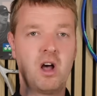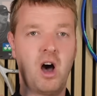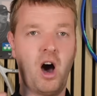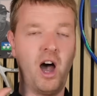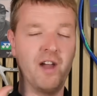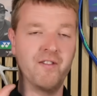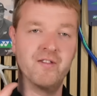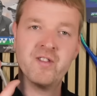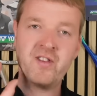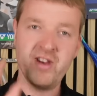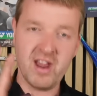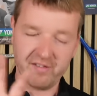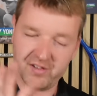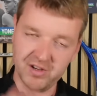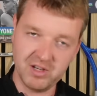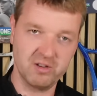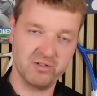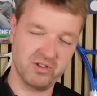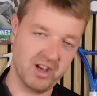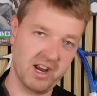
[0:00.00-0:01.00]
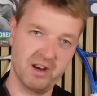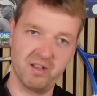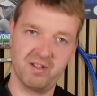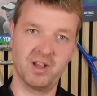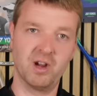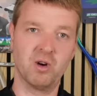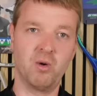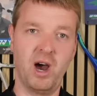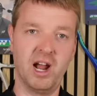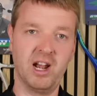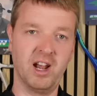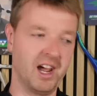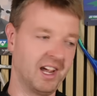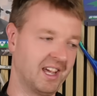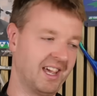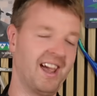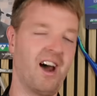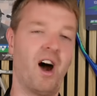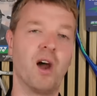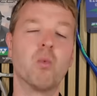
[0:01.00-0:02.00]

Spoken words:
I've never used anything quite like it.